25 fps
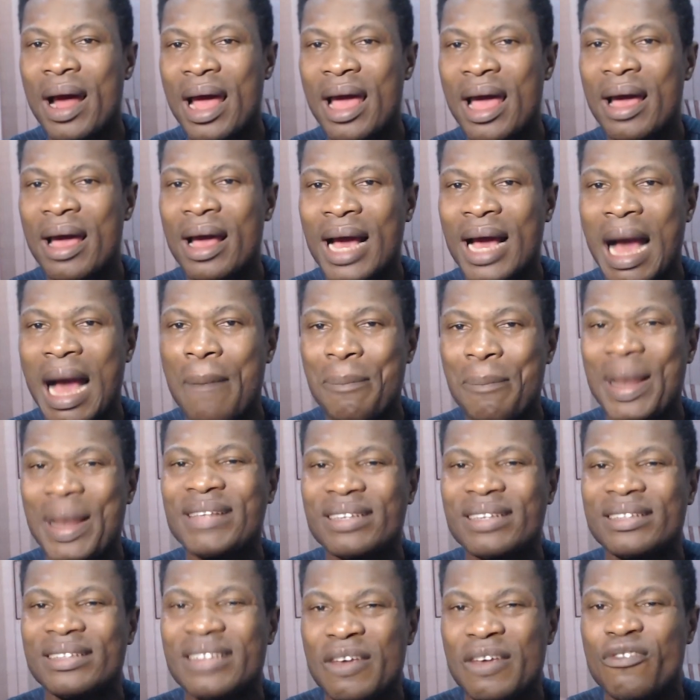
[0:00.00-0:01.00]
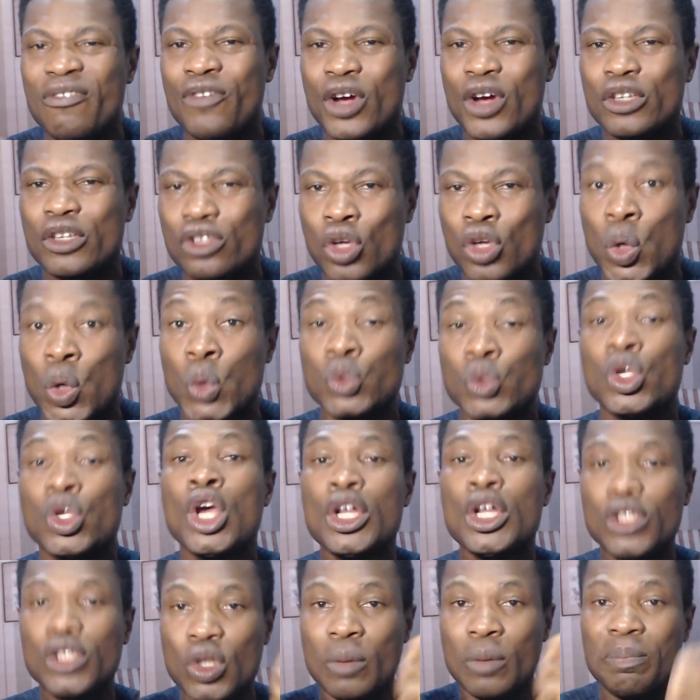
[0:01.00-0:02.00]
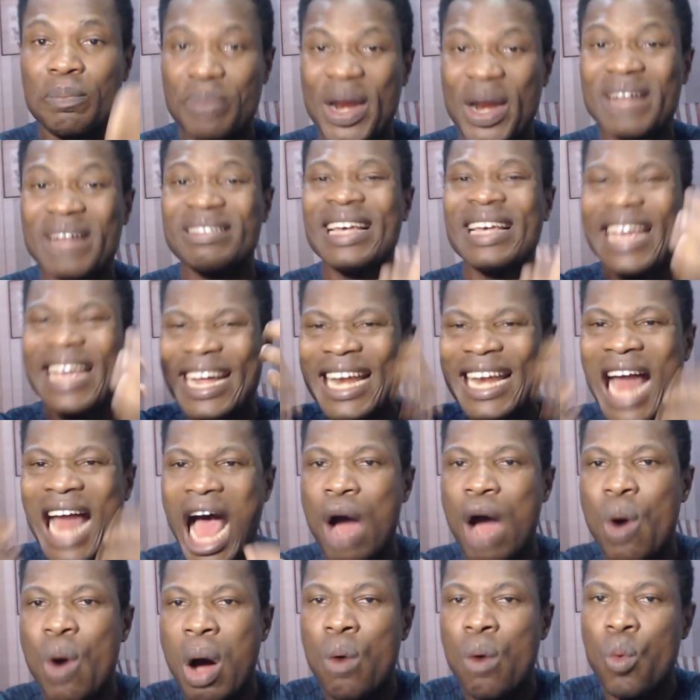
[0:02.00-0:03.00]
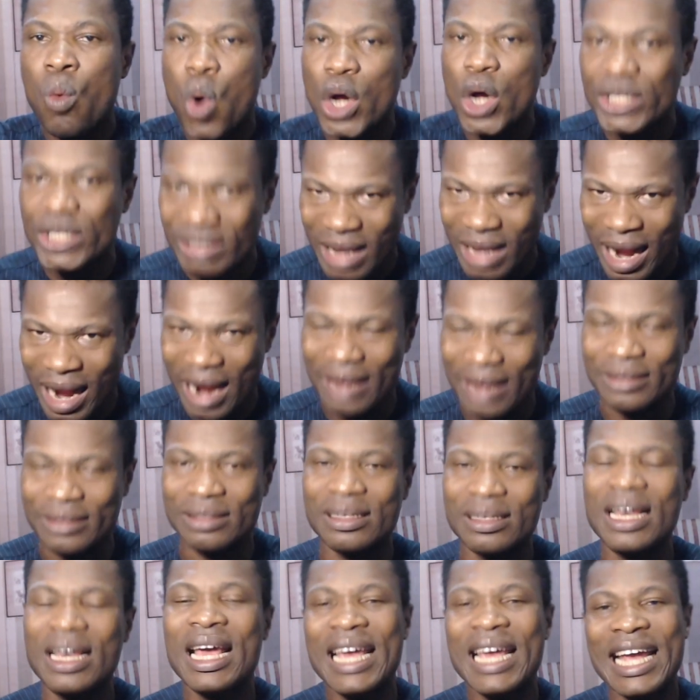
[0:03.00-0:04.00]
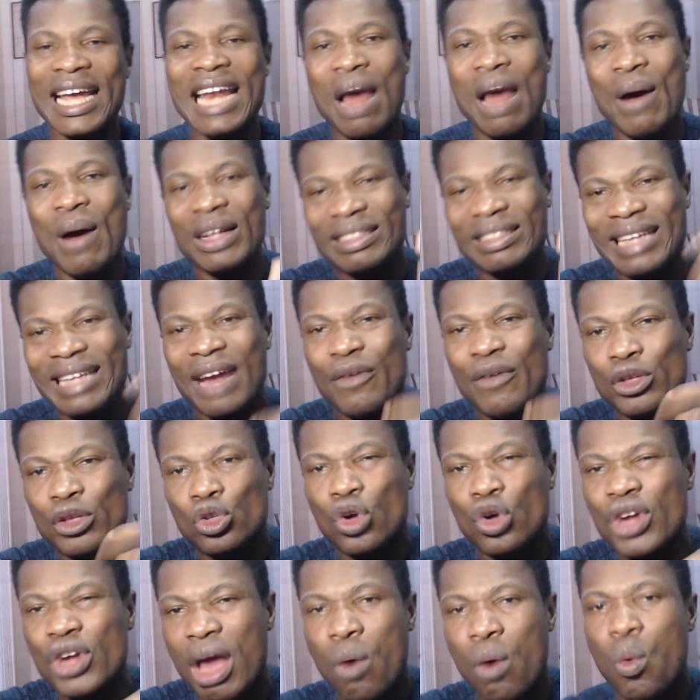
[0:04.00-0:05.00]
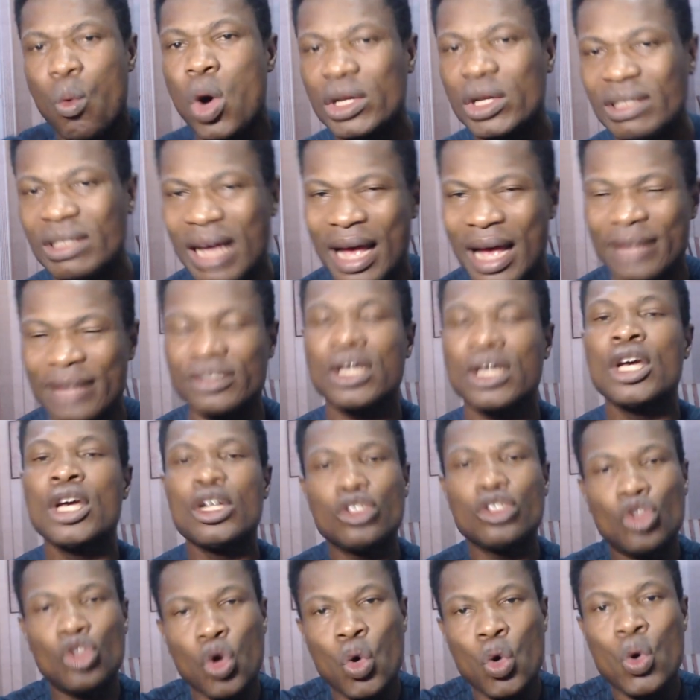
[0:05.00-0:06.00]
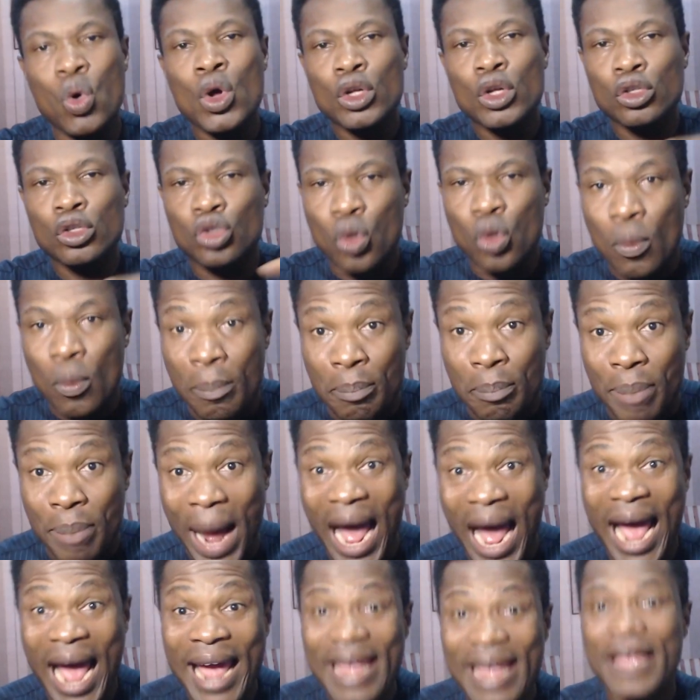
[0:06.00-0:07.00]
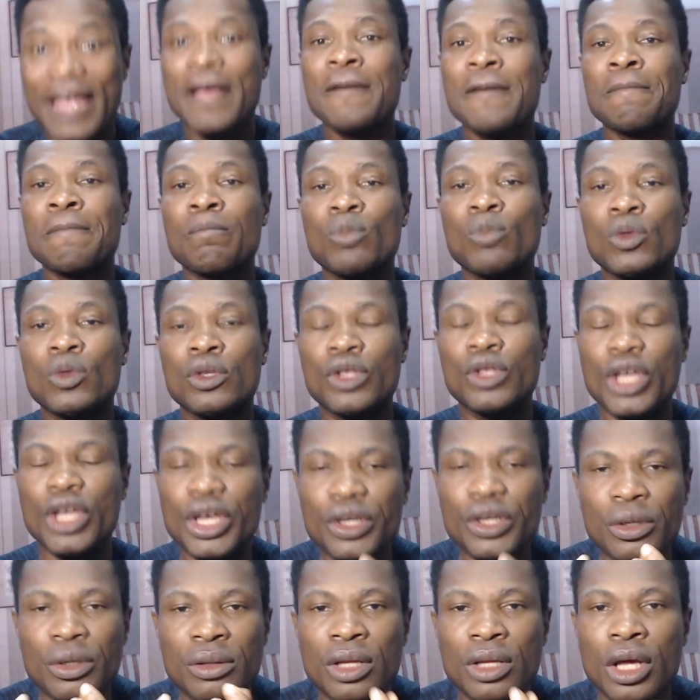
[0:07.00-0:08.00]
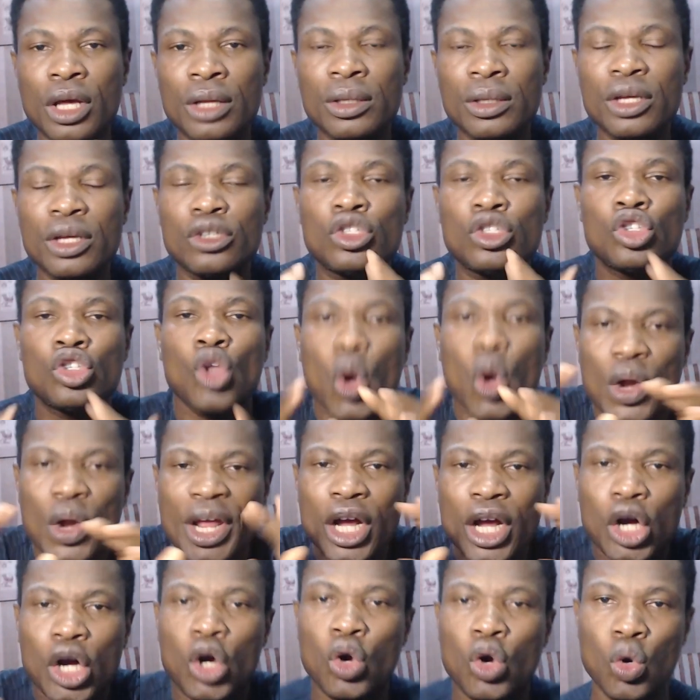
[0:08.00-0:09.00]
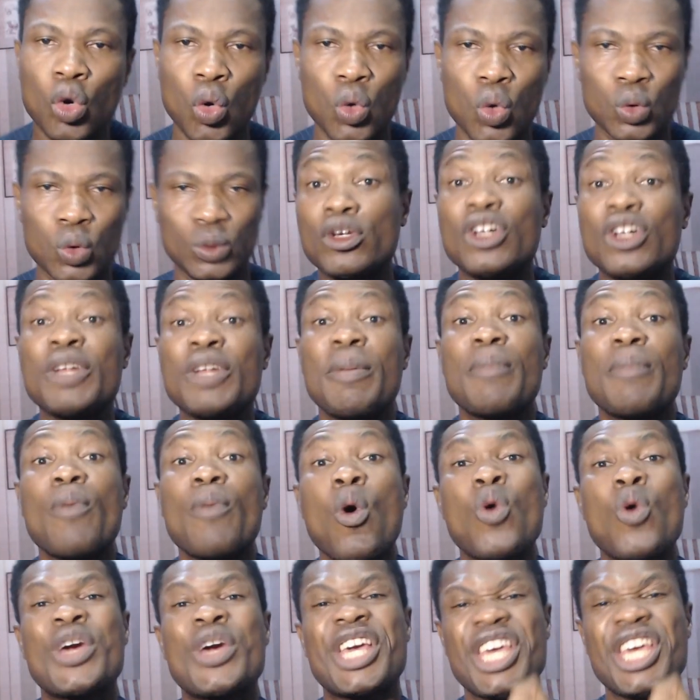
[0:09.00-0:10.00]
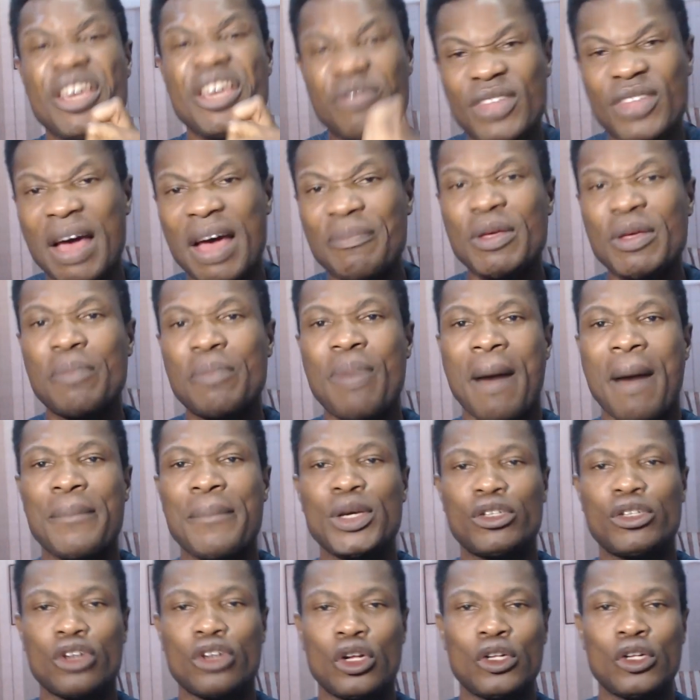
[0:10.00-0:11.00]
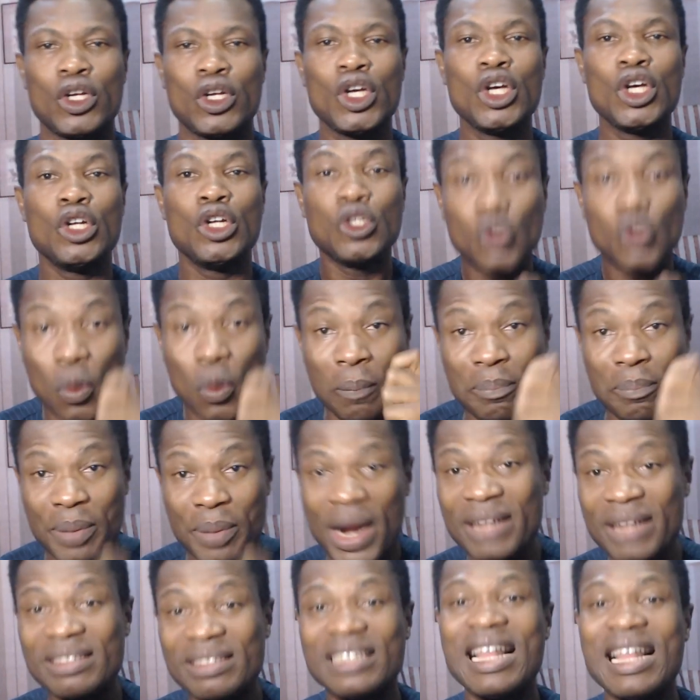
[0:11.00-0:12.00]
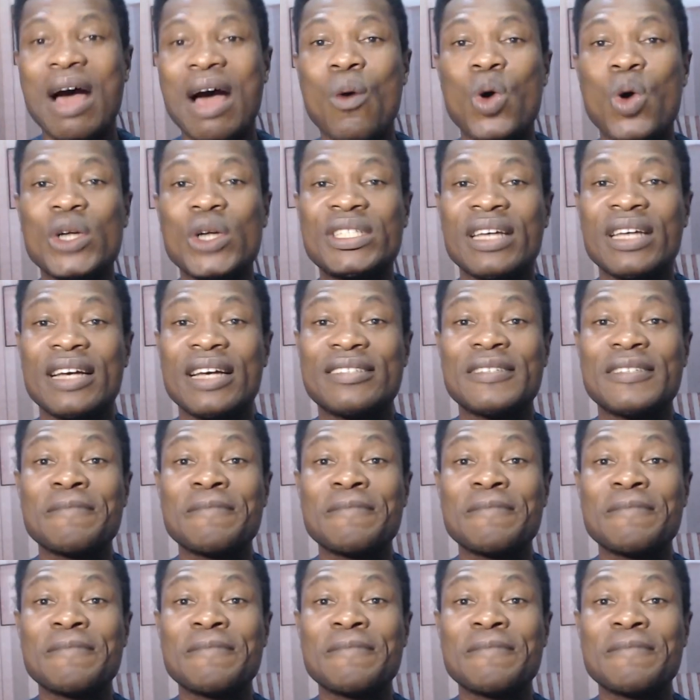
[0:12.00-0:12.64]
capacity vessels, to berth in our waters, in our territorial waters, to buy the stolen crude. The people who give them the permission to berth in our waters,